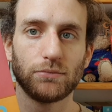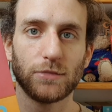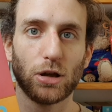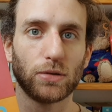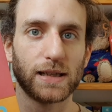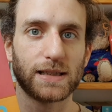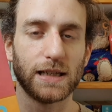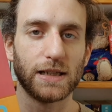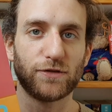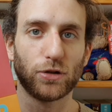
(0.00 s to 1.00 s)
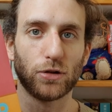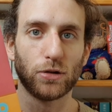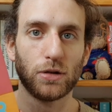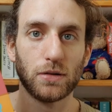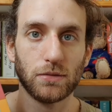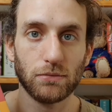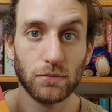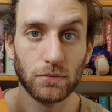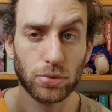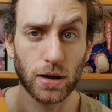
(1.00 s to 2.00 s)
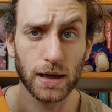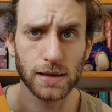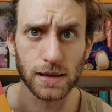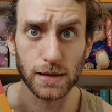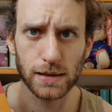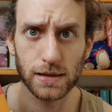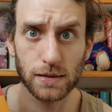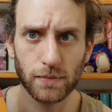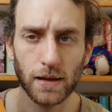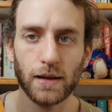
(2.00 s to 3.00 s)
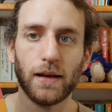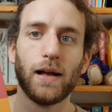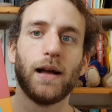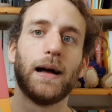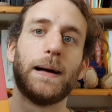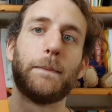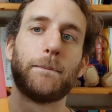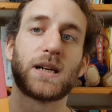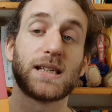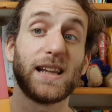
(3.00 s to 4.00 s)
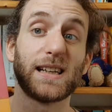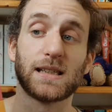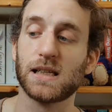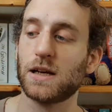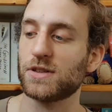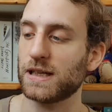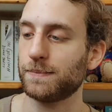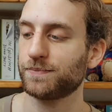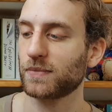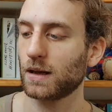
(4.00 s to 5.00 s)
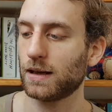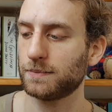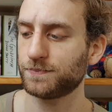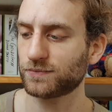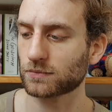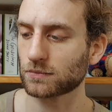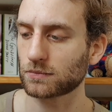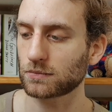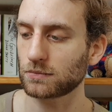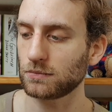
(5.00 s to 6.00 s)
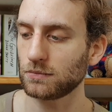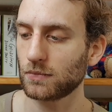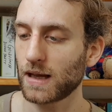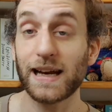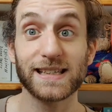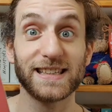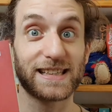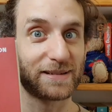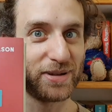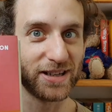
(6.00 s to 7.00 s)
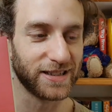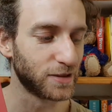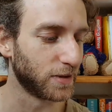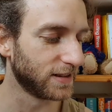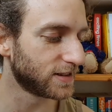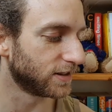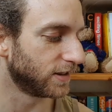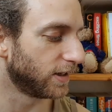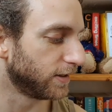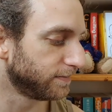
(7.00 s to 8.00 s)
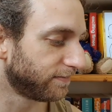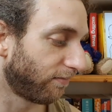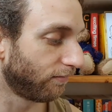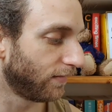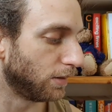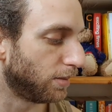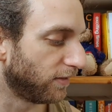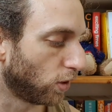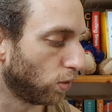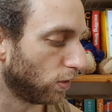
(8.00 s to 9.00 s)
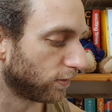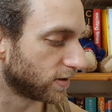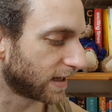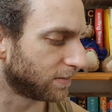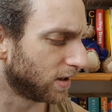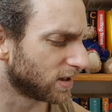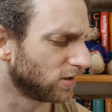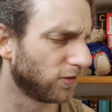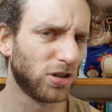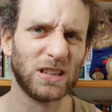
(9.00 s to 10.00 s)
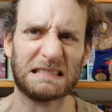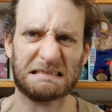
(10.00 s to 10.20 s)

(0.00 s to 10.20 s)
longlisted for prizes, because I think it deserves it. And it's in second person as well, so, you know, I'm a bit of a whore for a second person novel.